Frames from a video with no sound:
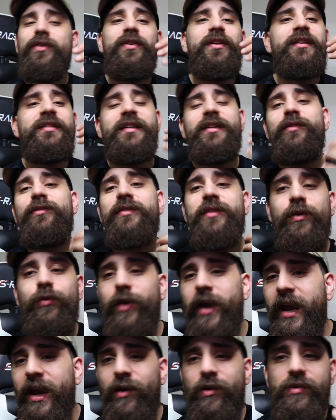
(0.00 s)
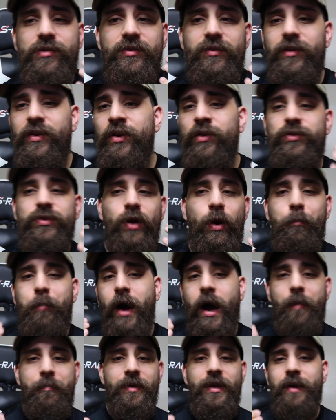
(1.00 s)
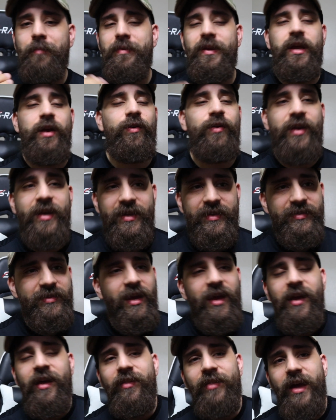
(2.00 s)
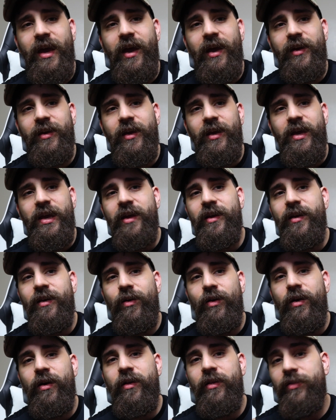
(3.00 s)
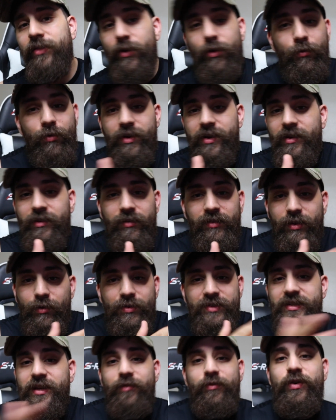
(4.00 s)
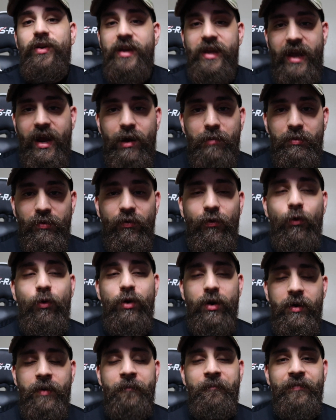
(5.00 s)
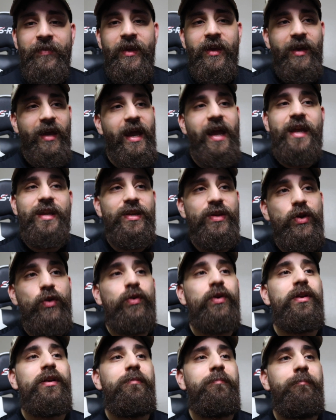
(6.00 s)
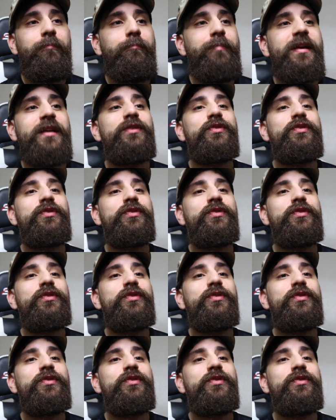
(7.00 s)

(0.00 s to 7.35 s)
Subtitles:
gonna see those little hairs, you know, start popping up in areas that there was never any hair before. And you're gonna be